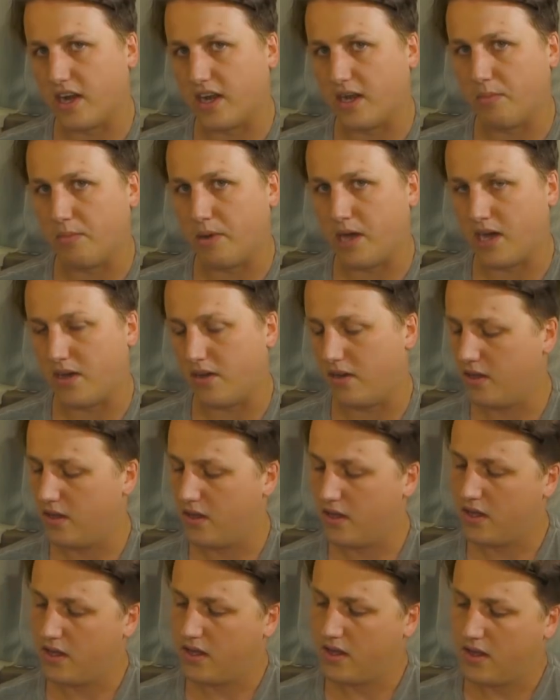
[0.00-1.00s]
out and about,
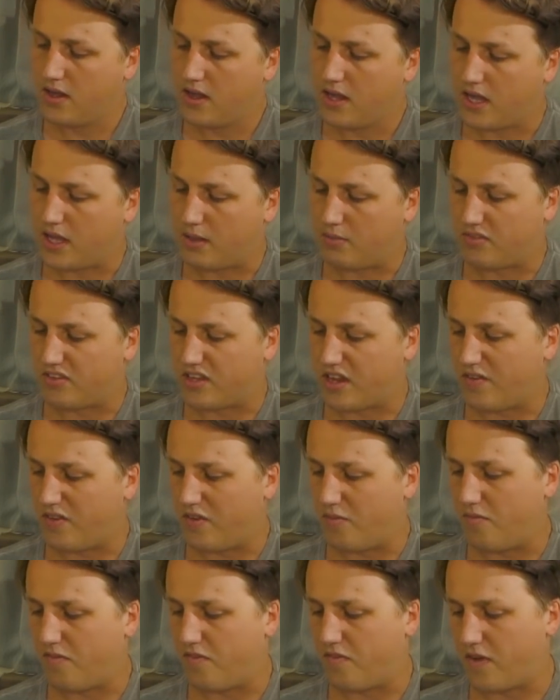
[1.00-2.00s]
save
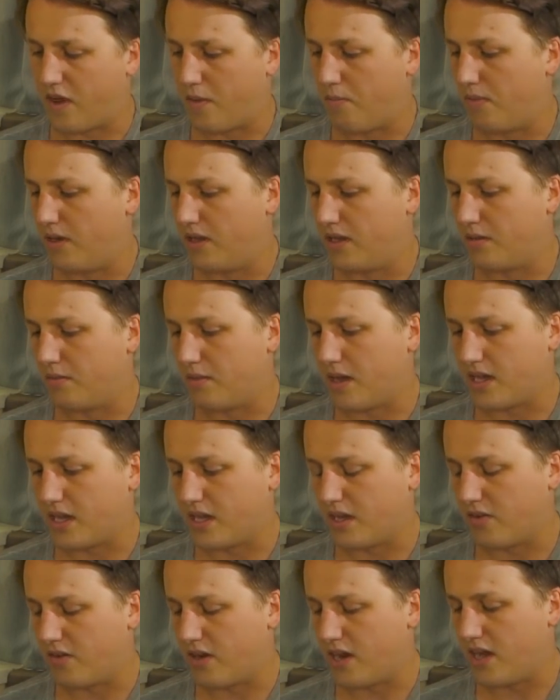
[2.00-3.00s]
you fumbling,
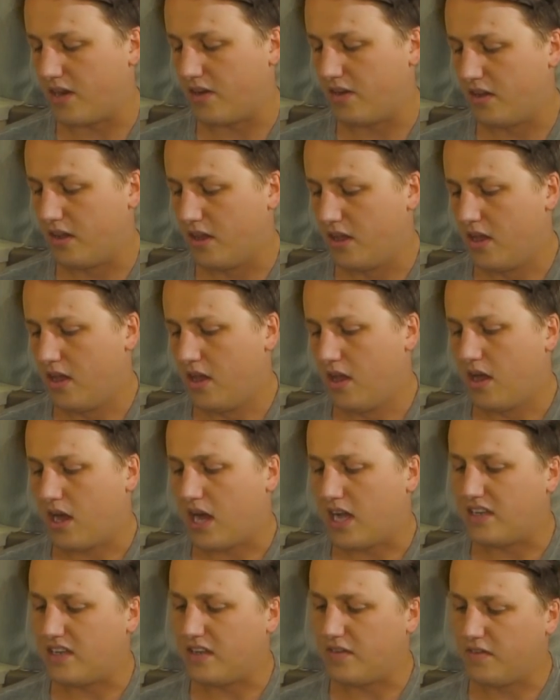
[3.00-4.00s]
mucking around.
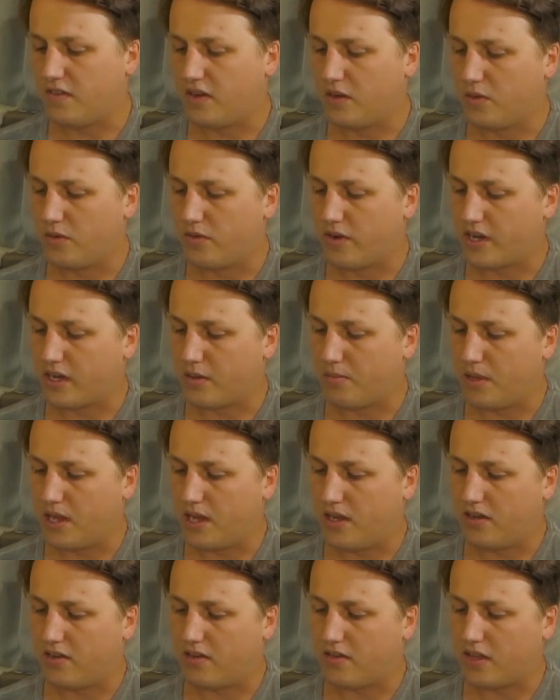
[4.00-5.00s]
I definitely would
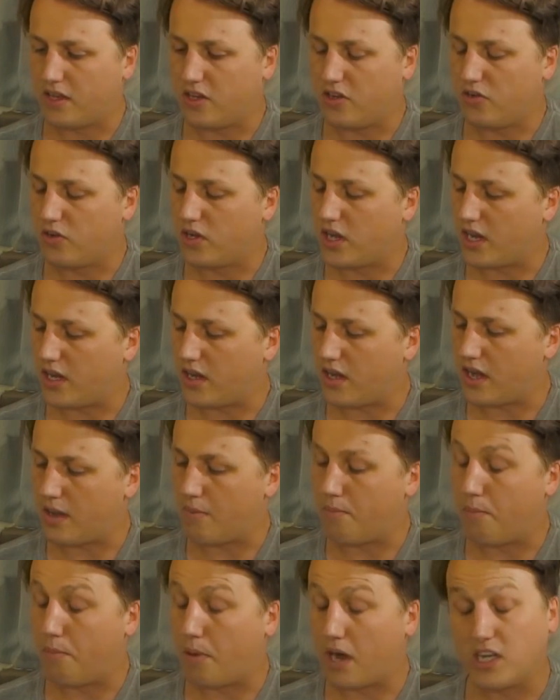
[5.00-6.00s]
recommend that you get a
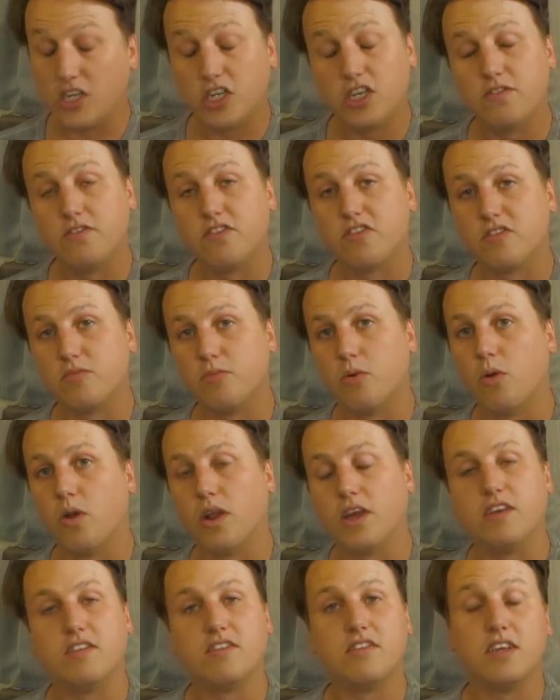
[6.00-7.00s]
bunch of
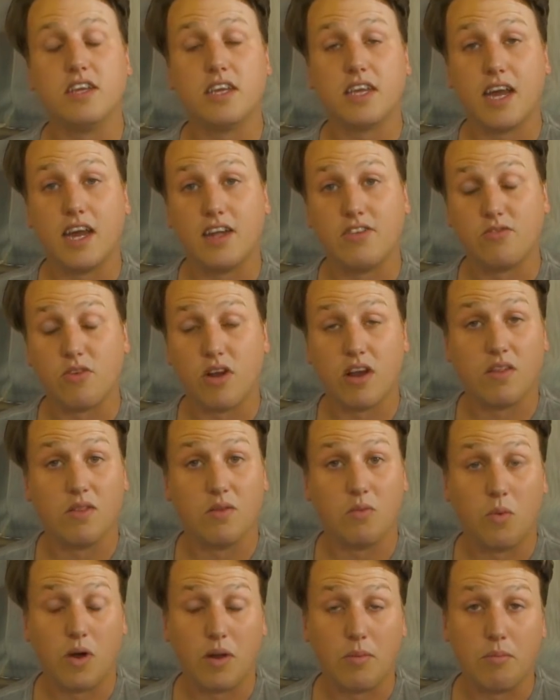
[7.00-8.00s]
smaller SD cards rather
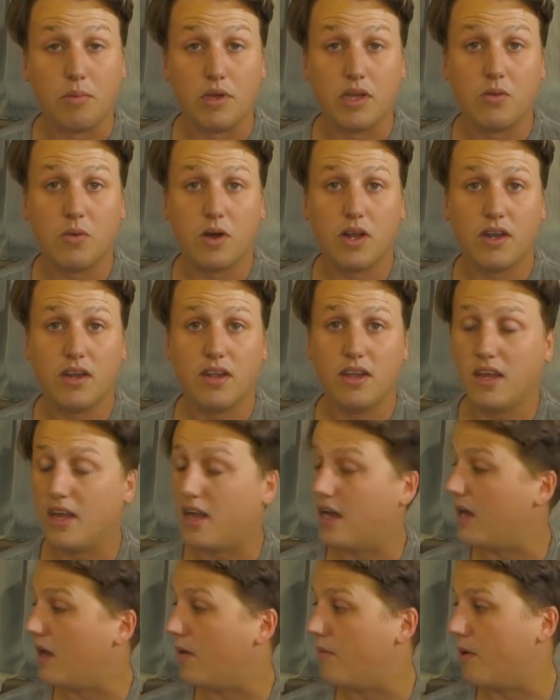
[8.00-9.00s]
than one big one.
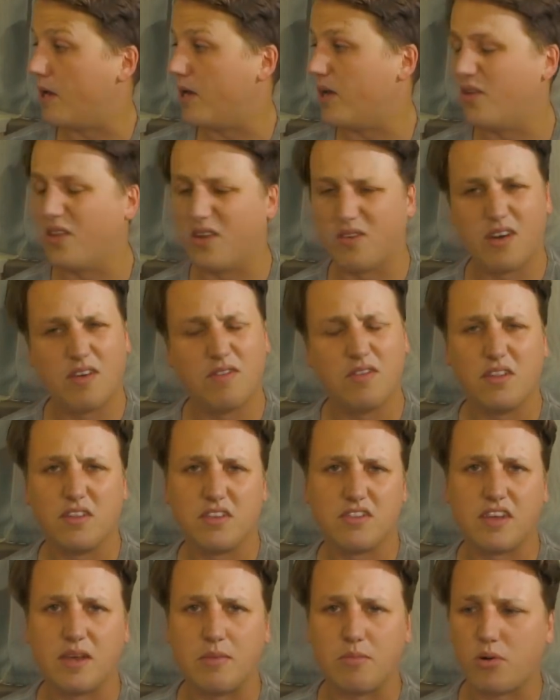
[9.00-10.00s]
I know they're roughly the
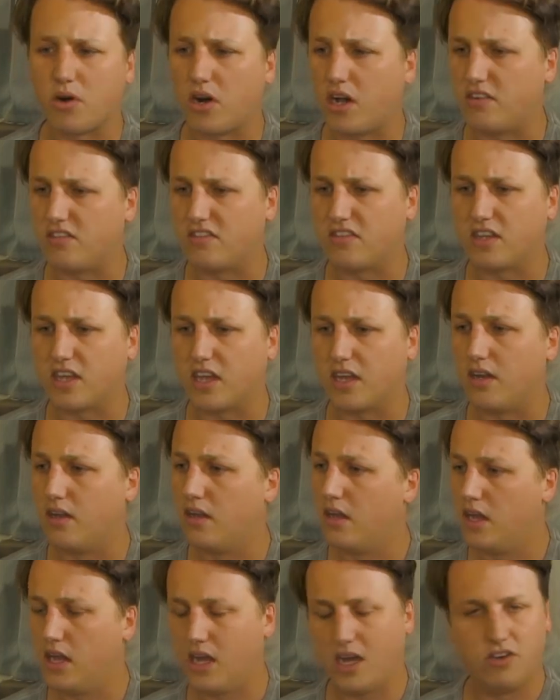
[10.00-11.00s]
same price to get
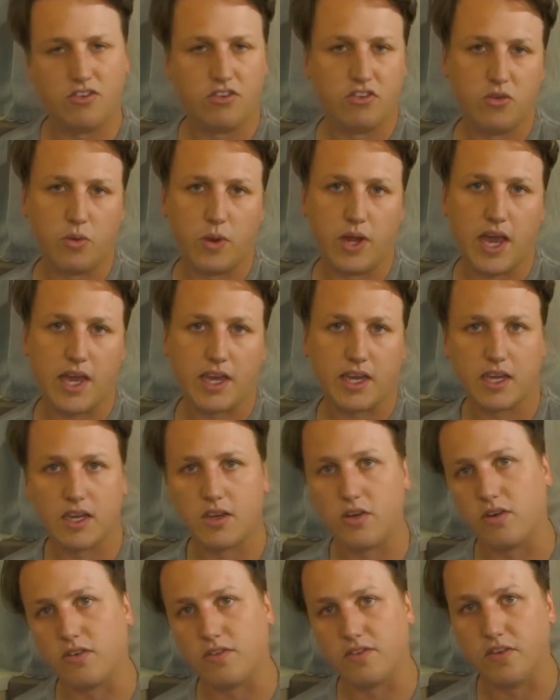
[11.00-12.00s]
128
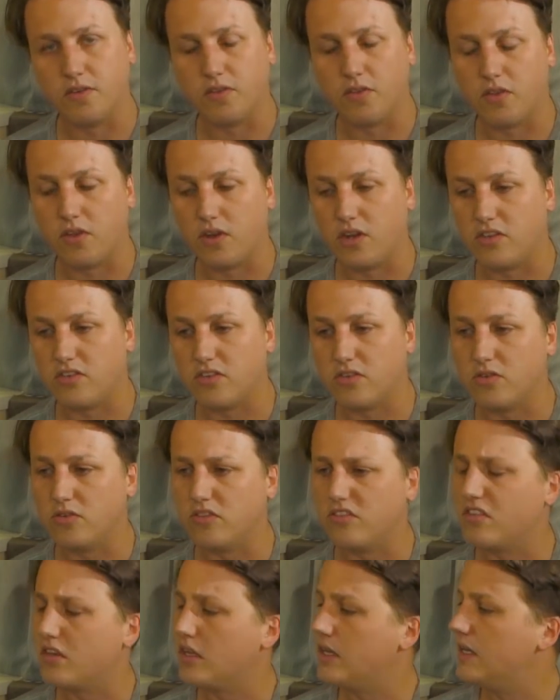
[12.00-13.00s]
gig or a few
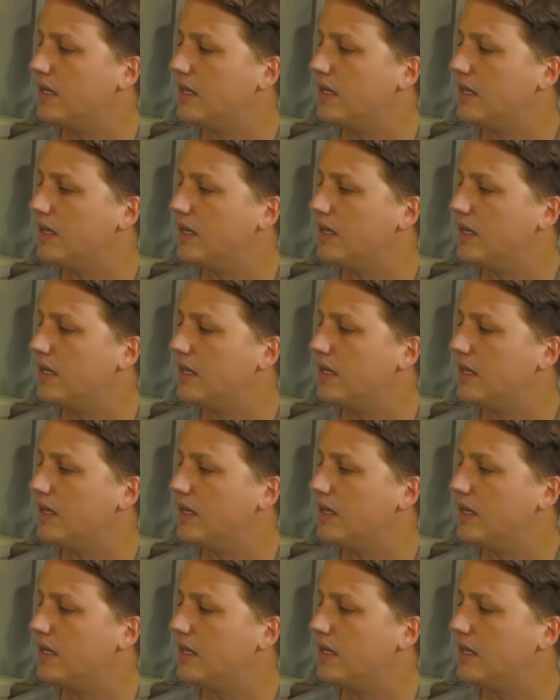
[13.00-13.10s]
32s,